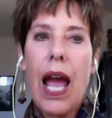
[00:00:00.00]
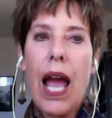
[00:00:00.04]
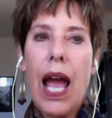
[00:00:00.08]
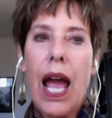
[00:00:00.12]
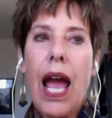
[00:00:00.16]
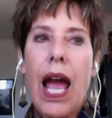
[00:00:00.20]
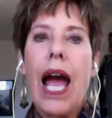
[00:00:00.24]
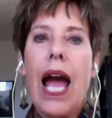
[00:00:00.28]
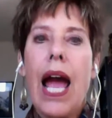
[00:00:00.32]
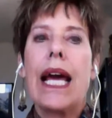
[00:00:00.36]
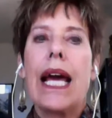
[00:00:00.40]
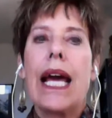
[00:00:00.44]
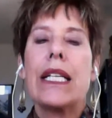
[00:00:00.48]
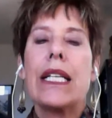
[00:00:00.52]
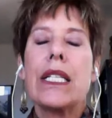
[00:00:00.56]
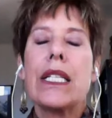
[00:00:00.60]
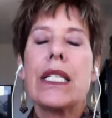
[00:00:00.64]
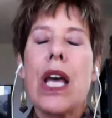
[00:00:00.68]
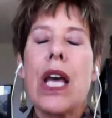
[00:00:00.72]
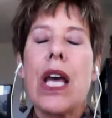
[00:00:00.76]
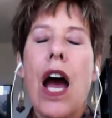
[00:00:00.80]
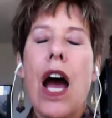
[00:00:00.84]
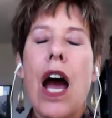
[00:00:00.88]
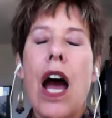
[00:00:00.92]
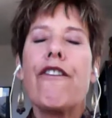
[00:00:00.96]
and is
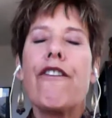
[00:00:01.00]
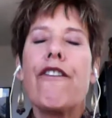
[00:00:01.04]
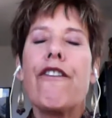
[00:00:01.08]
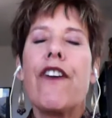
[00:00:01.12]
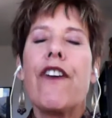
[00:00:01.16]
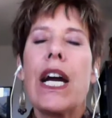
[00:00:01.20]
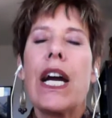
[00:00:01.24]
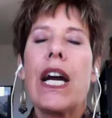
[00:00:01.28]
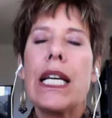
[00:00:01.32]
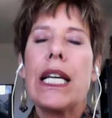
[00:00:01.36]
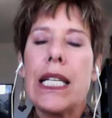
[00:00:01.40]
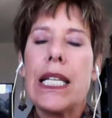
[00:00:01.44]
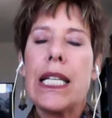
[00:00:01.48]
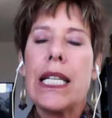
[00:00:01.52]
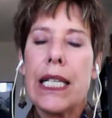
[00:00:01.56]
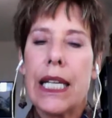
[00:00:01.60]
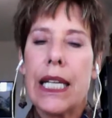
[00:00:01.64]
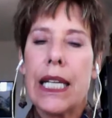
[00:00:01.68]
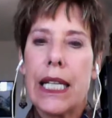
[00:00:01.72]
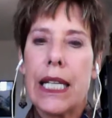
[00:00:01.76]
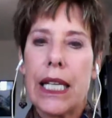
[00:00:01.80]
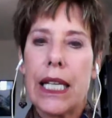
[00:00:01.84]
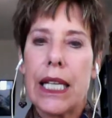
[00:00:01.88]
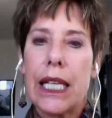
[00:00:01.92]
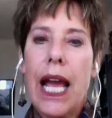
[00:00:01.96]
not finding it.
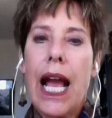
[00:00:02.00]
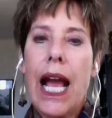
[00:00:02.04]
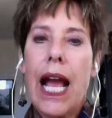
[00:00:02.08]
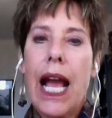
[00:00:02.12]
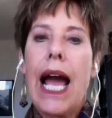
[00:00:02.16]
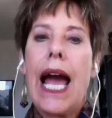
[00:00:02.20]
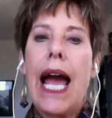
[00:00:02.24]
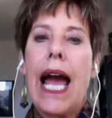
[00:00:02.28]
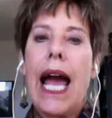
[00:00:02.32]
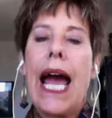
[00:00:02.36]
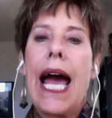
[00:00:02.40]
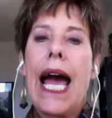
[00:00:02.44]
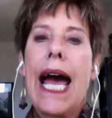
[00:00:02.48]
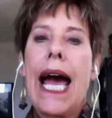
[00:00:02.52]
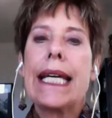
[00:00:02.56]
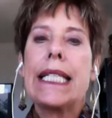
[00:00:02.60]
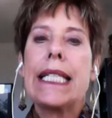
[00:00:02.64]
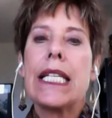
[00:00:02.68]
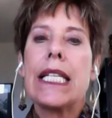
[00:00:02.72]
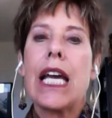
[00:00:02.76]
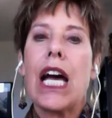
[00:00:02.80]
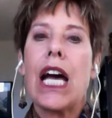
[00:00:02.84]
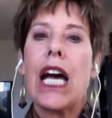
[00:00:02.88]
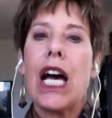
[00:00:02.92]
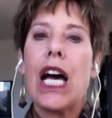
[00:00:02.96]

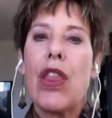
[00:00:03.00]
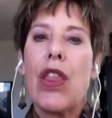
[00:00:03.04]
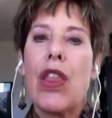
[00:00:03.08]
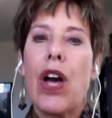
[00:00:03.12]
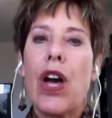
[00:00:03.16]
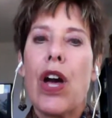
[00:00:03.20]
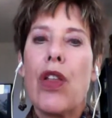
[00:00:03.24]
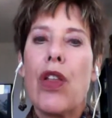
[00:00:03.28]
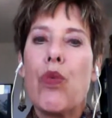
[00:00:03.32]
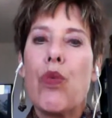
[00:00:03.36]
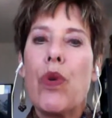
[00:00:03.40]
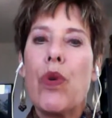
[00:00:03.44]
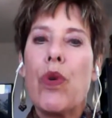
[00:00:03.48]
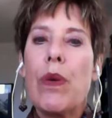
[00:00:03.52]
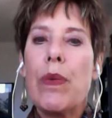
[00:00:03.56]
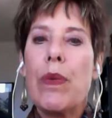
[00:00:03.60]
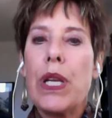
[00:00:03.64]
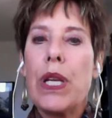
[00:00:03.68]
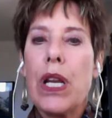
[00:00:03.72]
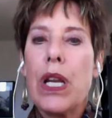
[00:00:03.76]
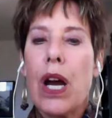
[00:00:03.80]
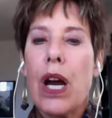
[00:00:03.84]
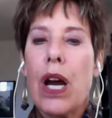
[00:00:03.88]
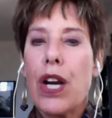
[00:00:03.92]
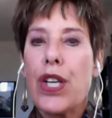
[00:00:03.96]
And the women
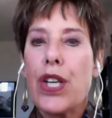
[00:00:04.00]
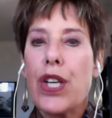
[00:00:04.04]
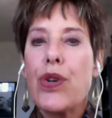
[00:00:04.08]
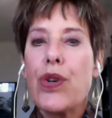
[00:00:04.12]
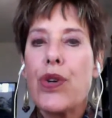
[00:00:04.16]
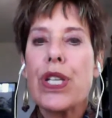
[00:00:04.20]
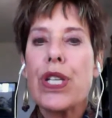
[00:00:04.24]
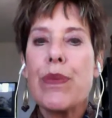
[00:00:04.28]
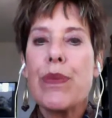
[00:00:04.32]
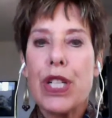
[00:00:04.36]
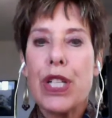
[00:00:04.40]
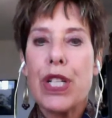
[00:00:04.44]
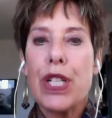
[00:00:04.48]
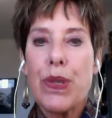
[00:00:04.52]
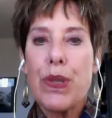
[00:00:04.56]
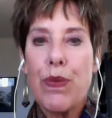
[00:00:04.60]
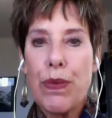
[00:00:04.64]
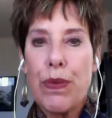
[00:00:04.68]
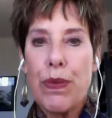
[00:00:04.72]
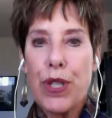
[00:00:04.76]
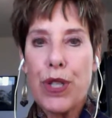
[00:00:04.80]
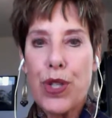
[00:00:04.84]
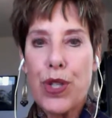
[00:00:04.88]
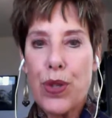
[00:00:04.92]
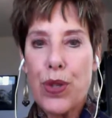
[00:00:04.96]
are usually much more
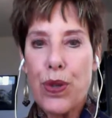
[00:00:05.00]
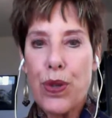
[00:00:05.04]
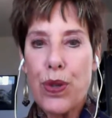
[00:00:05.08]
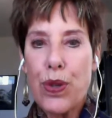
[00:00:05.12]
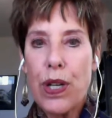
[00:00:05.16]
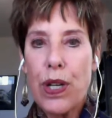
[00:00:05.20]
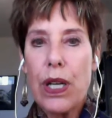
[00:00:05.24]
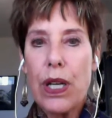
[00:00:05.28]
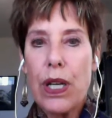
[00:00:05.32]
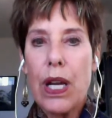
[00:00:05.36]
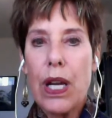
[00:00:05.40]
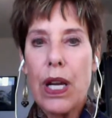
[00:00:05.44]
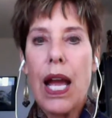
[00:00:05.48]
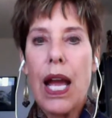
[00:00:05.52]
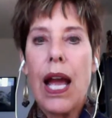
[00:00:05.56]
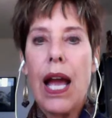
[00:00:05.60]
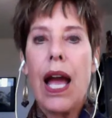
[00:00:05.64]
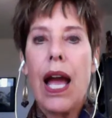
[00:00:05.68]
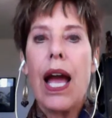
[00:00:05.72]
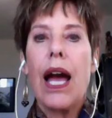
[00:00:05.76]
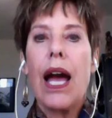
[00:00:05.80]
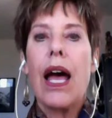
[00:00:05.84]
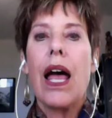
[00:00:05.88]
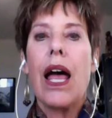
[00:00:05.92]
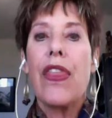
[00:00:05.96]
mature
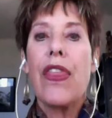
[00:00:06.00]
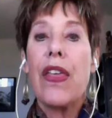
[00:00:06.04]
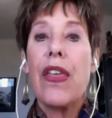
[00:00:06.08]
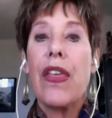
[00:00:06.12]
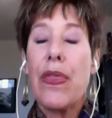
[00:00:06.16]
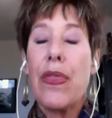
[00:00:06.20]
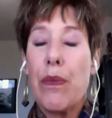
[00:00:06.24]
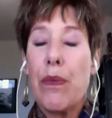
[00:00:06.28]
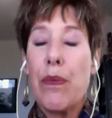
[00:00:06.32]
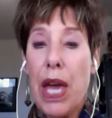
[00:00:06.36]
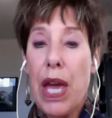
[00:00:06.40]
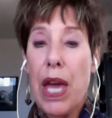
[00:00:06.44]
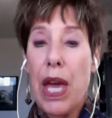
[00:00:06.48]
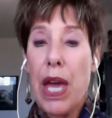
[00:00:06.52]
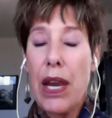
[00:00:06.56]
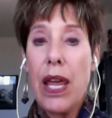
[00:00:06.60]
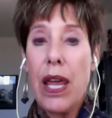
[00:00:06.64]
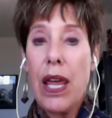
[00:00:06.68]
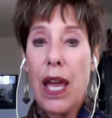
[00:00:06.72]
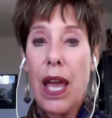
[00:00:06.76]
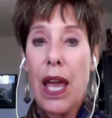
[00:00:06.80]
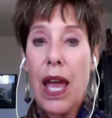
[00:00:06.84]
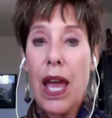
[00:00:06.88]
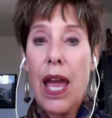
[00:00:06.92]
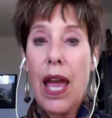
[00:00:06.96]
than the men,
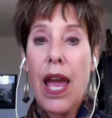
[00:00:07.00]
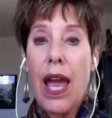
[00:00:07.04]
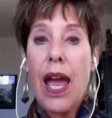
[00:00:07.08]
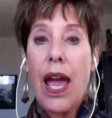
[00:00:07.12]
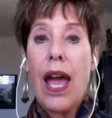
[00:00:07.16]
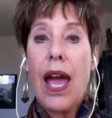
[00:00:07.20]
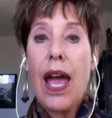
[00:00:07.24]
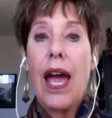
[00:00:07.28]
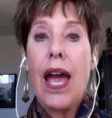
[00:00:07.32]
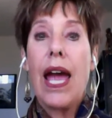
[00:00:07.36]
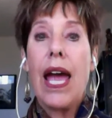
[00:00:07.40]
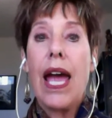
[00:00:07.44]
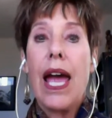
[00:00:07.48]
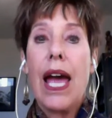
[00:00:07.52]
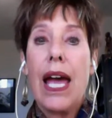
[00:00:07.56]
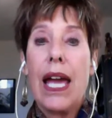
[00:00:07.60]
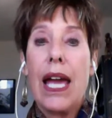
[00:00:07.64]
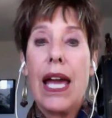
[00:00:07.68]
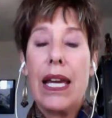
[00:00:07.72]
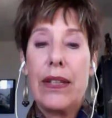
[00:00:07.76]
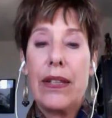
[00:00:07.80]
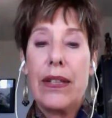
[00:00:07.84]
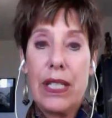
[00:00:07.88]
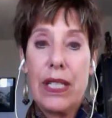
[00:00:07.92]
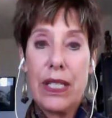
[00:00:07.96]

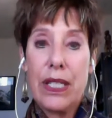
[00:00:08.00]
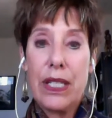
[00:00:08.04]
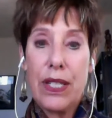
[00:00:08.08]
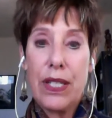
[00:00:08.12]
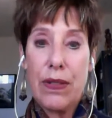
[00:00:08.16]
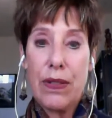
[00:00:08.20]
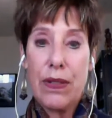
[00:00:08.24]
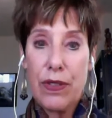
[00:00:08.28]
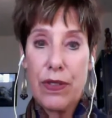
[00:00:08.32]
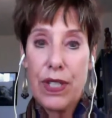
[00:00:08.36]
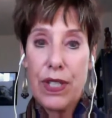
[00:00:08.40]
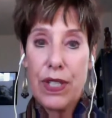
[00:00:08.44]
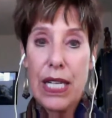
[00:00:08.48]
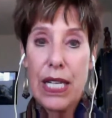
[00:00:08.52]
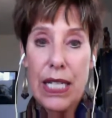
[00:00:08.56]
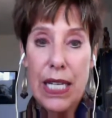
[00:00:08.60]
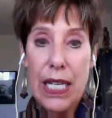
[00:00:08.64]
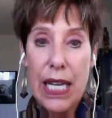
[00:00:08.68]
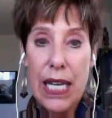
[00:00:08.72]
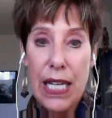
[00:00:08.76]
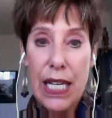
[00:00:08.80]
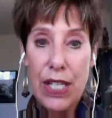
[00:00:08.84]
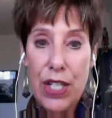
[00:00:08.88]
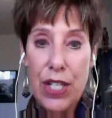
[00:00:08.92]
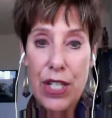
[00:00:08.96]
and this dating
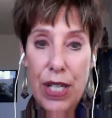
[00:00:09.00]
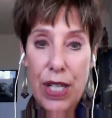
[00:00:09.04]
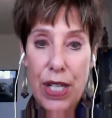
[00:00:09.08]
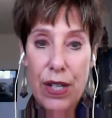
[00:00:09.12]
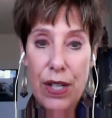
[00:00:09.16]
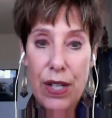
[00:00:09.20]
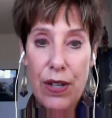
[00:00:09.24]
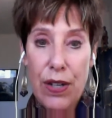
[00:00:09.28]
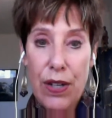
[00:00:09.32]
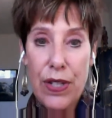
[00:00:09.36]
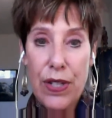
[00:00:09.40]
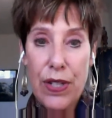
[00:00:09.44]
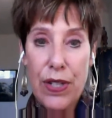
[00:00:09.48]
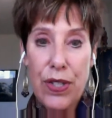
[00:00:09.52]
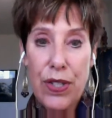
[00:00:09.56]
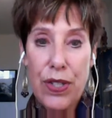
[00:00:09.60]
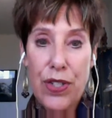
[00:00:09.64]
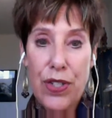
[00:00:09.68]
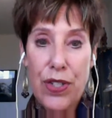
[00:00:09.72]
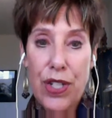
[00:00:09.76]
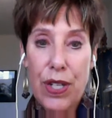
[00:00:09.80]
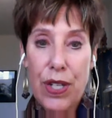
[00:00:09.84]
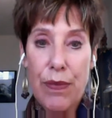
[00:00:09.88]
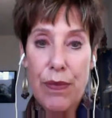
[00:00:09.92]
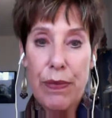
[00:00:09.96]
age here, this
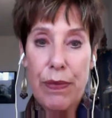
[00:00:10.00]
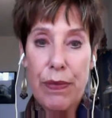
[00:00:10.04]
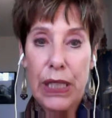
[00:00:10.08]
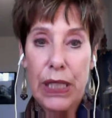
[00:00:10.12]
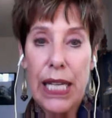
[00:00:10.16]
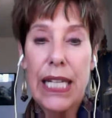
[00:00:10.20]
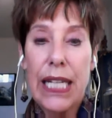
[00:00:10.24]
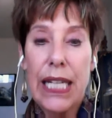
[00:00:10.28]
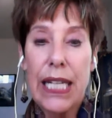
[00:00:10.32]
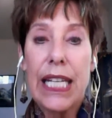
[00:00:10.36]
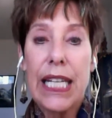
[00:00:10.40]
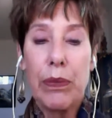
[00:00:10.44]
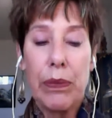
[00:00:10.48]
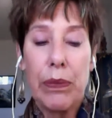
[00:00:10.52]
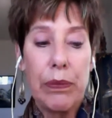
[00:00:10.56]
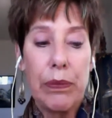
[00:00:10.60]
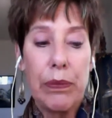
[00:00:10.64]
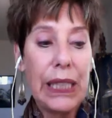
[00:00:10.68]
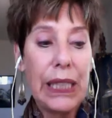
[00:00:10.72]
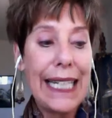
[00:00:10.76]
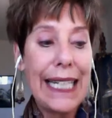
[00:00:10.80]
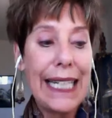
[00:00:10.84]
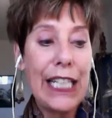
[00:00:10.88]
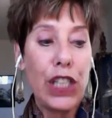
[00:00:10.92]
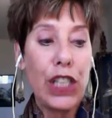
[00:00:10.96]

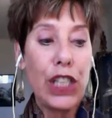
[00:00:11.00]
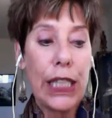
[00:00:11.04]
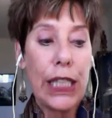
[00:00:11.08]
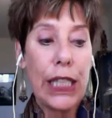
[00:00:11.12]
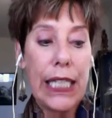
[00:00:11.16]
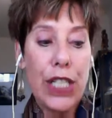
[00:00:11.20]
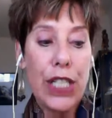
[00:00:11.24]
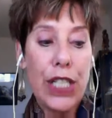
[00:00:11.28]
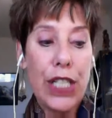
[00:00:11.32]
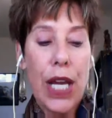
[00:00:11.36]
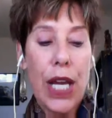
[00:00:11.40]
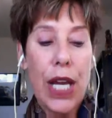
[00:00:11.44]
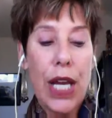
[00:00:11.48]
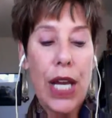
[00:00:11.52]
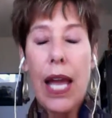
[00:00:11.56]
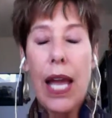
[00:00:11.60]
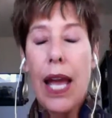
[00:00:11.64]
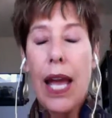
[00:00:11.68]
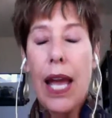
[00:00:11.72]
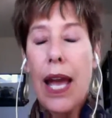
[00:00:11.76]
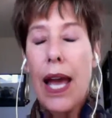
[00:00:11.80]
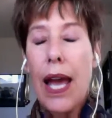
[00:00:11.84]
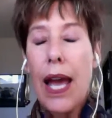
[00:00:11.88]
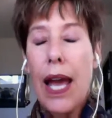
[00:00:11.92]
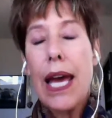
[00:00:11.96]
millennial age,
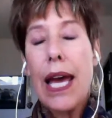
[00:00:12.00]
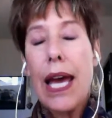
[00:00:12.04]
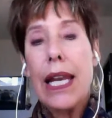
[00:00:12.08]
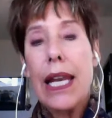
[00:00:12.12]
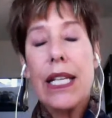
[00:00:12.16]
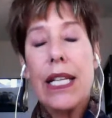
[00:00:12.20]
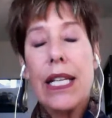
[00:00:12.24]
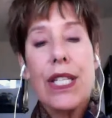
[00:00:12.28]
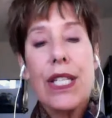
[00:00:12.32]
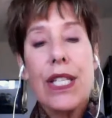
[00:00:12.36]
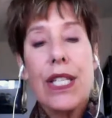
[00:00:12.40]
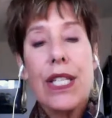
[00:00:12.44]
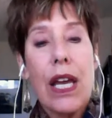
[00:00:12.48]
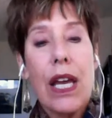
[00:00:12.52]
and it's